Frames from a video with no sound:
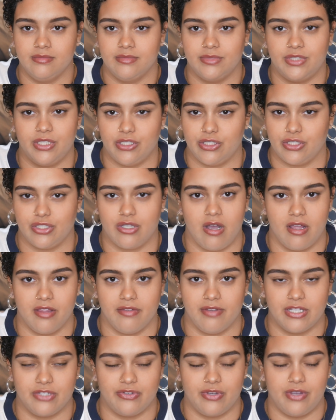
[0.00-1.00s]
she could just call the
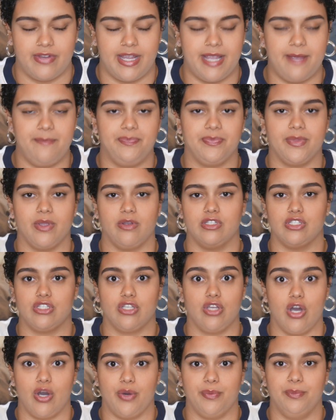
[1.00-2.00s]
restaurant, right, or just
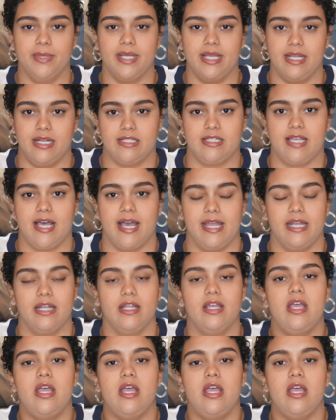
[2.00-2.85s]
go inside.